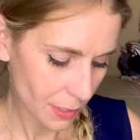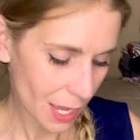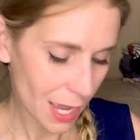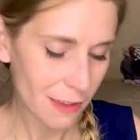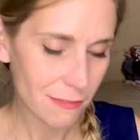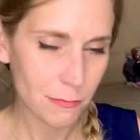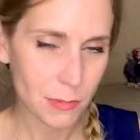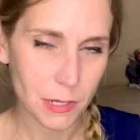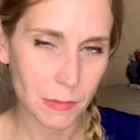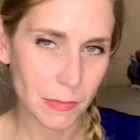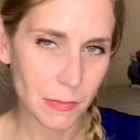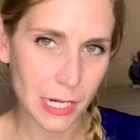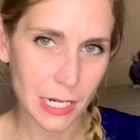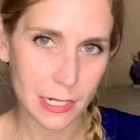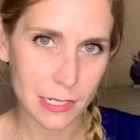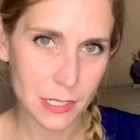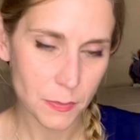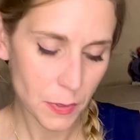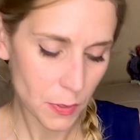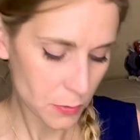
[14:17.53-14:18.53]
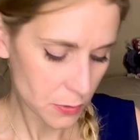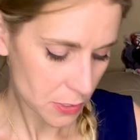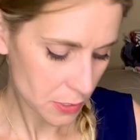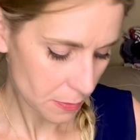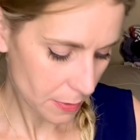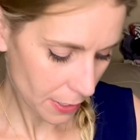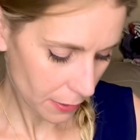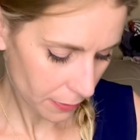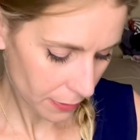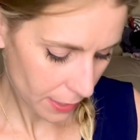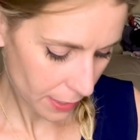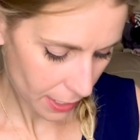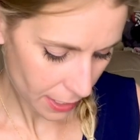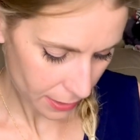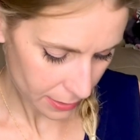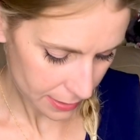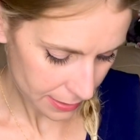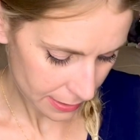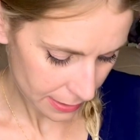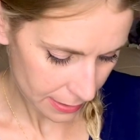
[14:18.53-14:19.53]
I've been meaning to post about that
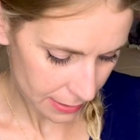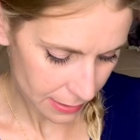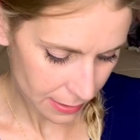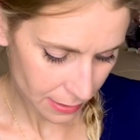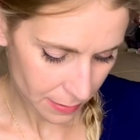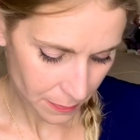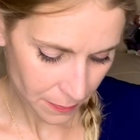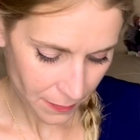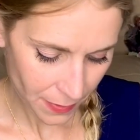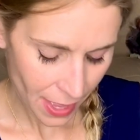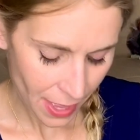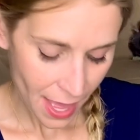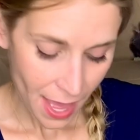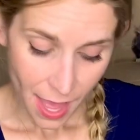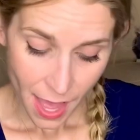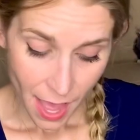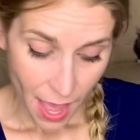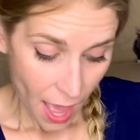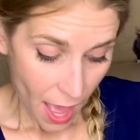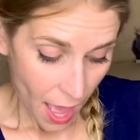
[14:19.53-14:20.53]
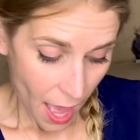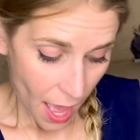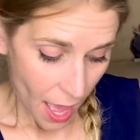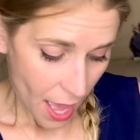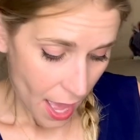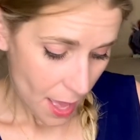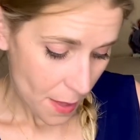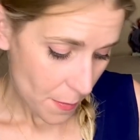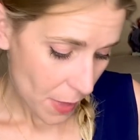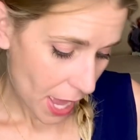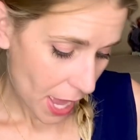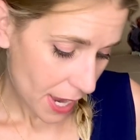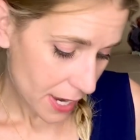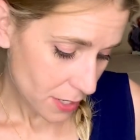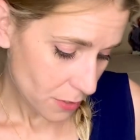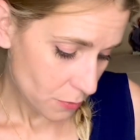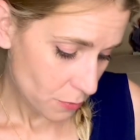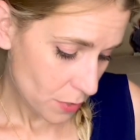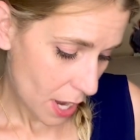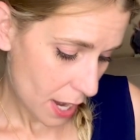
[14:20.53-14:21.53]
system. Um, I
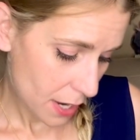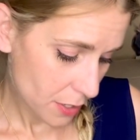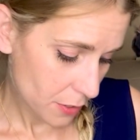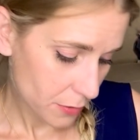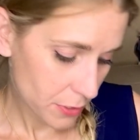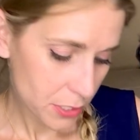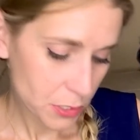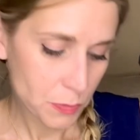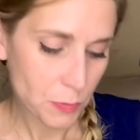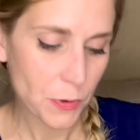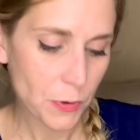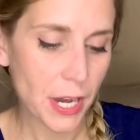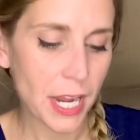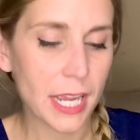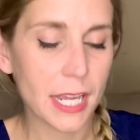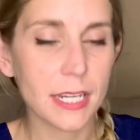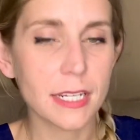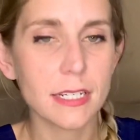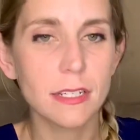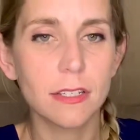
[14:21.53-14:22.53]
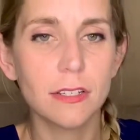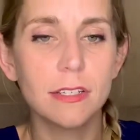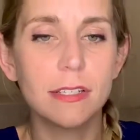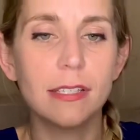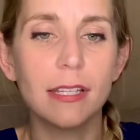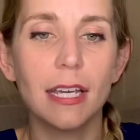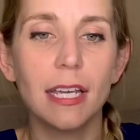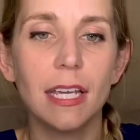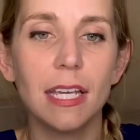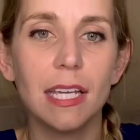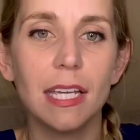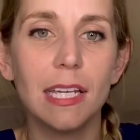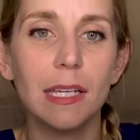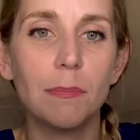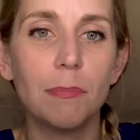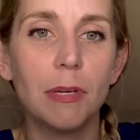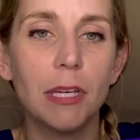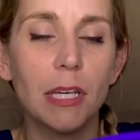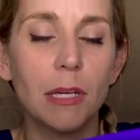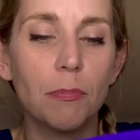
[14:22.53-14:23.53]
do not know this brand. It looks like E
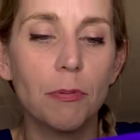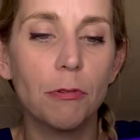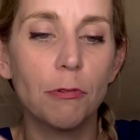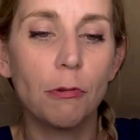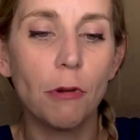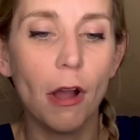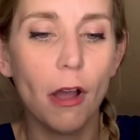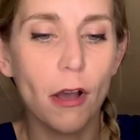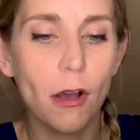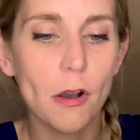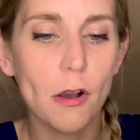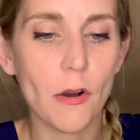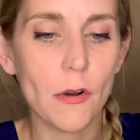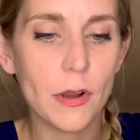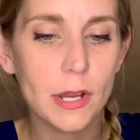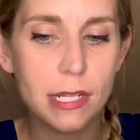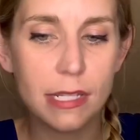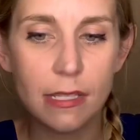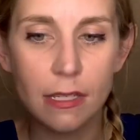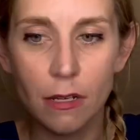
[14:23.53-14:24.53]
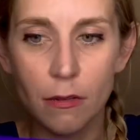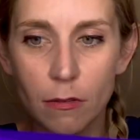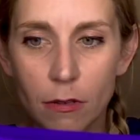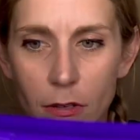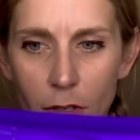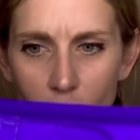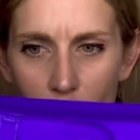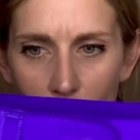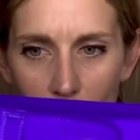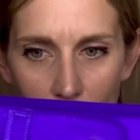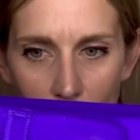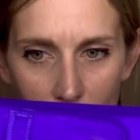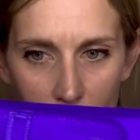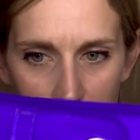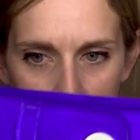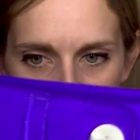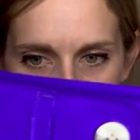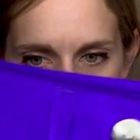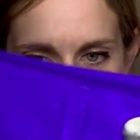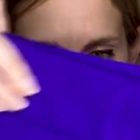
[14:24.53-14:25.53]
P Pro. It's a
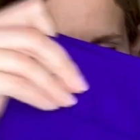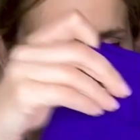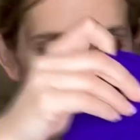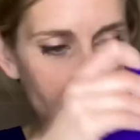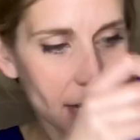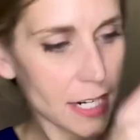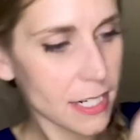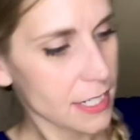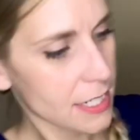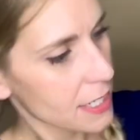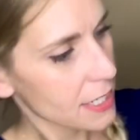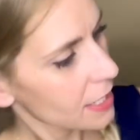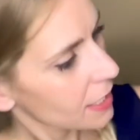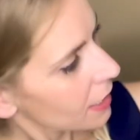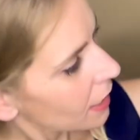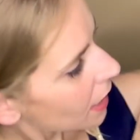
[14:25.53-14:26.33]
golf skirt.